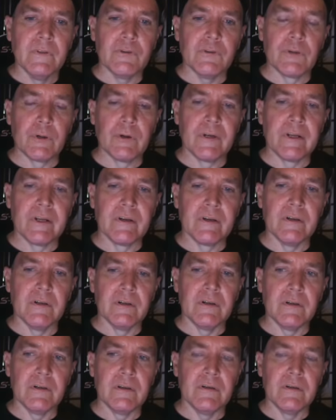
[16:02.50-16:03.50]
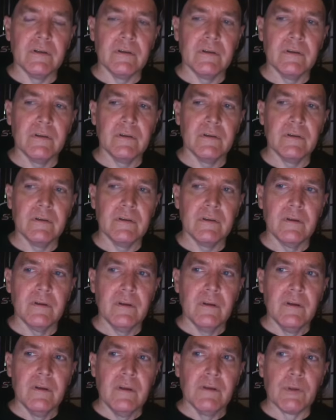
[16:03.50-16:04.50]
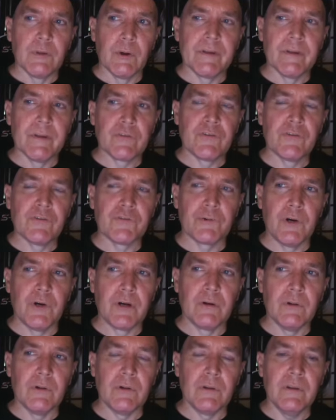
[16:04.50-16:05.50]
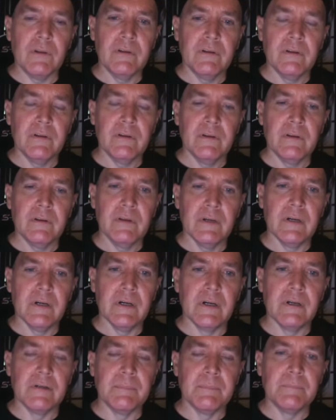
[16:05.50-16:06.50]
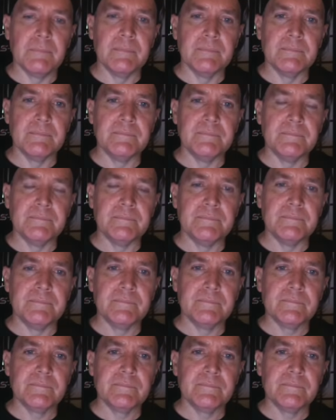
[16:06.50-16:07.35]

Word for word: during uh during the struggle, um